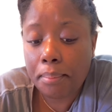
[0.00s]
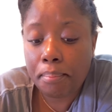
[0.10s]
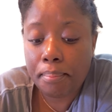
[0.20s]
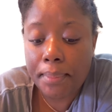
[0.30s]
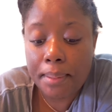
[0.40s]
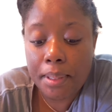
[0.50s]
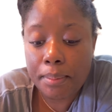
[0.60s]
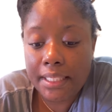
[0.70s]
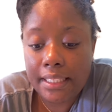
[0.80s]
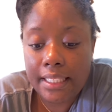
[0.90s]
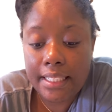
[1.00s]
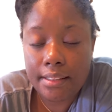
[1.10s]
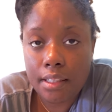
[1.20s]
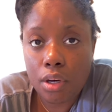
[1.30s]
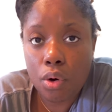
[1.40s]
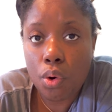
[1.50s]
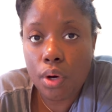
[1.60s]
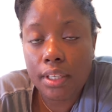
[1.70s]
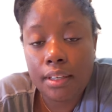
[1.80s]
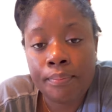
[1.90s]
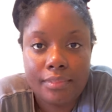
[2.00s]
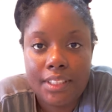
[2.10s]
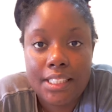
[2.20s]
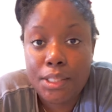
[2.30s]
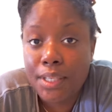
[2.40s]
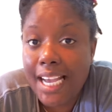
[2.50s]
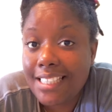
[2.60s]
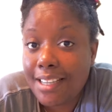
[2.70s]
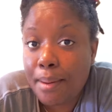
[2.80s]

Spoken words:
maybe a bit later on. See you guys in a